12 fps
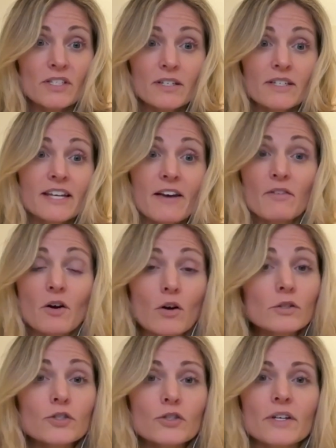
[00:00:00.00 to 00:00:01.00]
in deaf
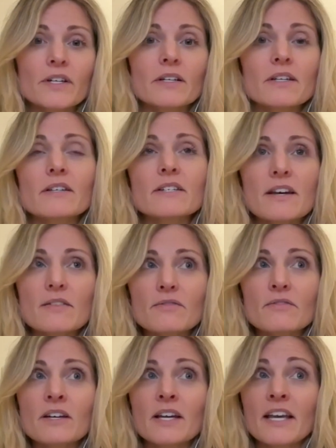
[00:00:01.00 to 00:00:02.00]
culture and in a
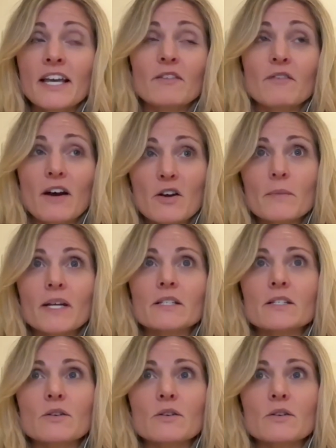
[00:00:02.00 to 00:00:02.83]
deaf environment.